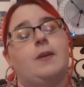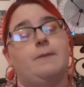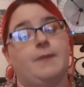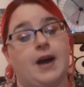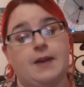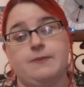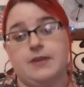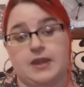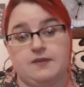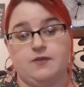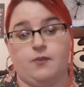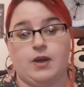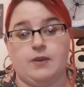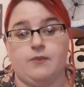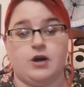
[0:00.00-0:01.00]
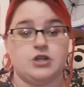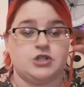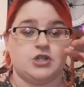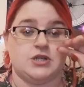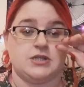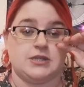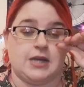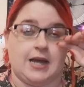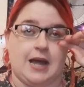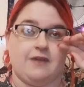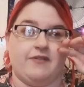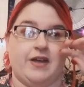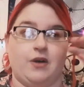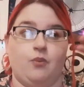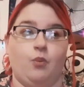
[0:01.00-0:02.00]
I might be leaving Weight Watchers. I have
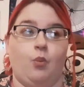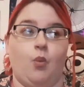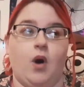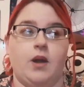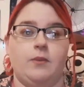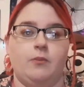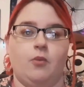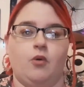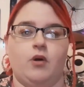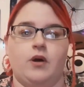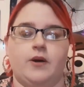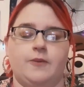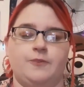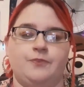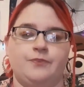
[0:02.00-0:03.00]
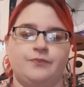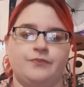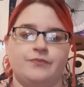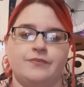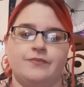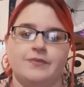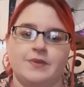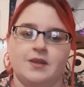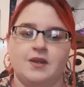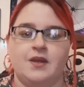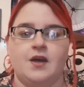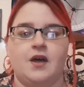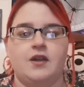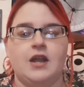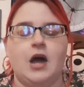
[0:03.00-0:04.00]
like one more,
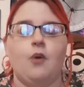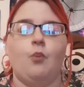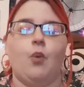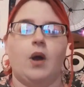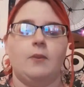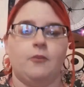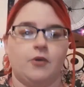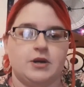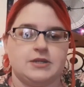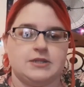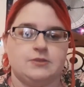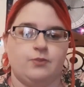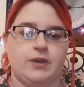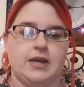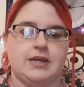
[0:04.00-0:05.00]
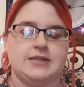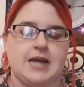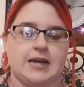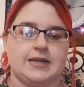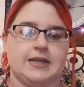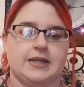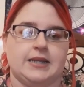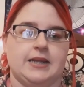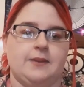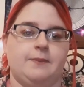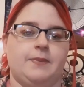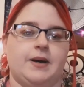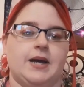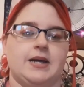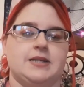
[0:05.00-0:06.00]
not one more week technically,
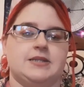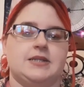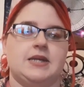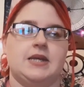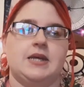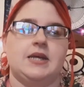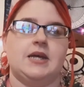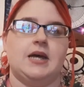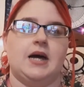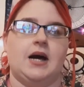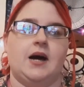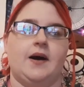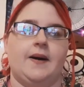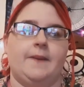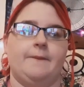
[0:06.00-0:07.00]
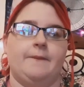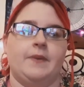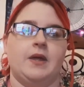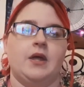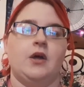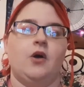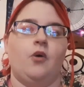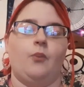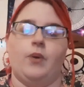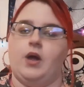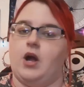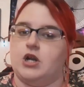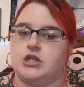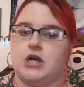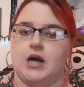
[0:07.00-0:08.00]
but um, we
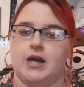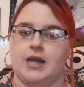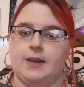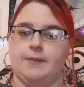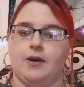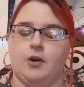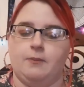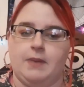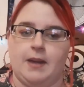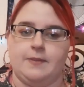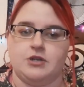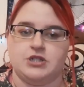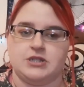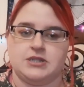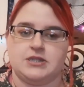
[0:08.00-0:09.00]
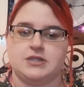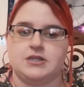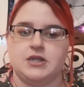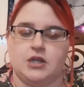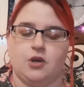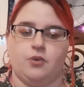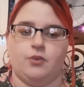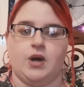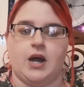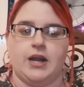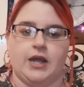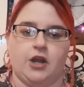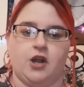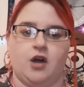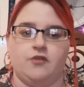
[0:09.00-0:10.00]
are talking about maybe just, you know,
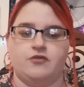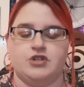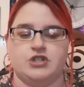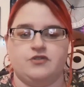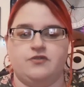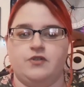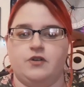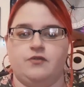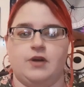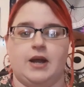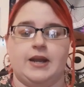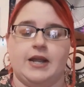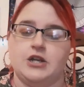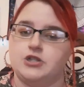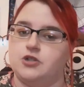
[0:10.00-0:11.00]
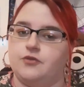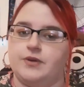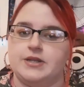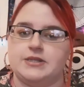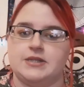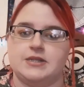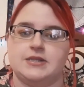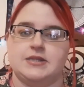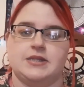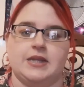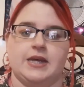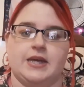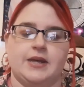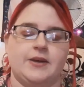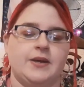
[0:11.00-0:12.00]
cutting it off just for financial reasons.
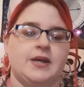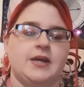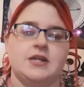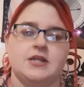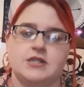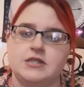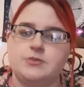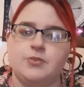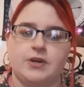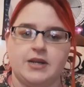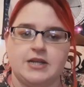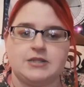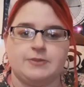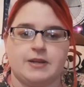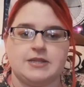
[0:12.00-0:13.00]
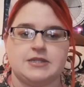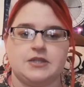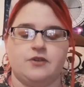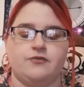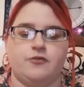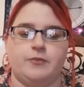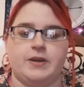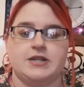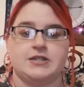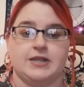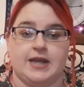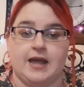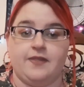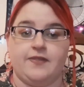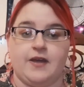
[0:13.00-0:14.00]
Like, it's pretty expensive for me to
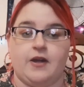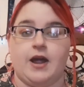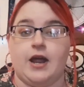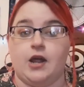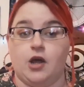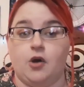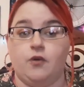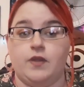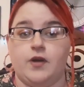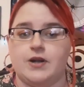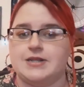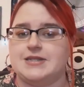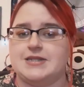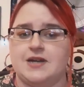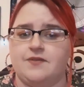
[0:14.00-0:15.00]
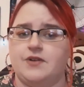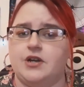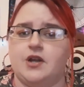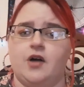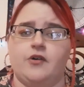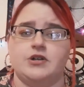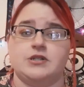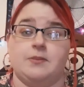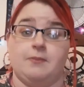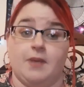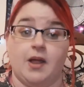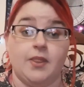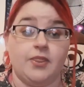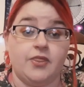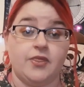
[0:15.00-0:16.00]
get there and go there. It's $70 a
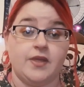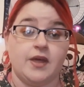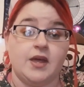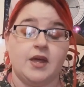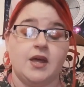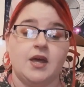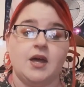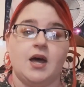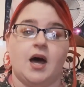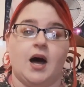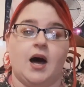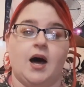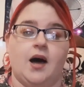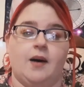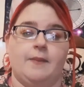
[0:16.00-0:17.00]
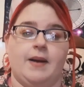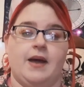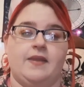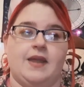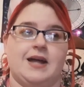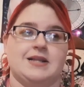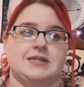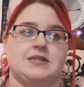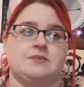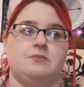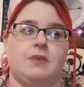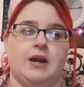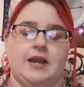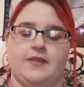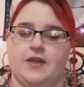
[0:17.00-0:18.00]
month. Um, and that's
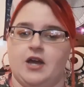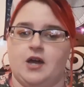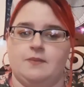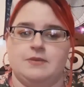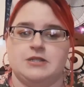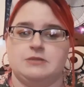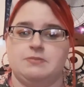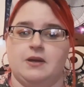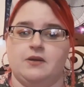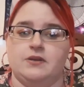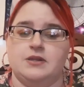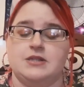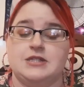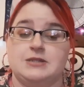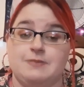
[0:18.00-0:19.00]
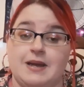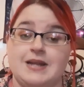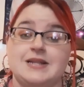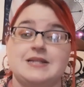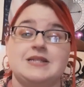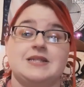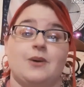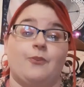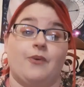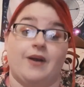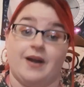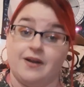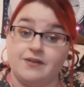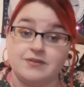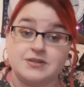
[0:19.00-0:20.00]
money that could be spelled, spent somewhere
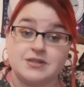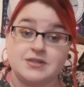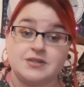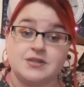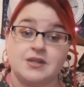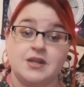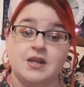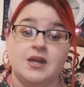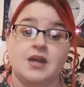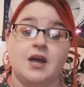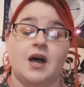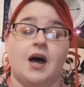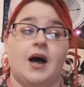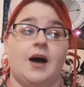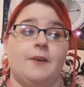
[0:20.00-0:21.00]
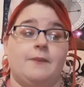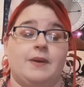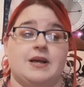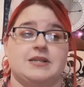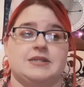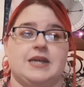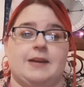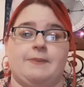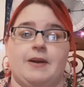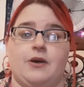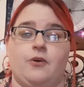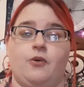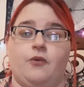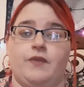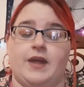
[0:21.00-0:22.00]
else. Um, because like my
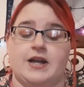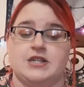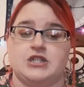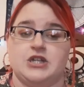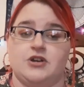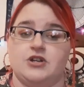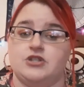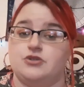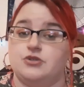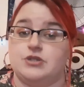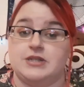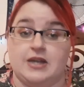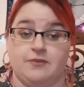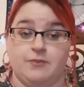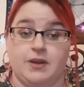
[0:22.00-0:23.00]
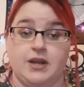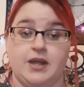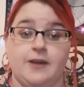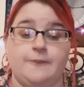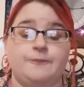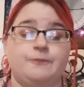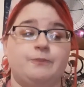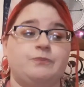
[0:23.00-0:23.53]
goal next year is to save money.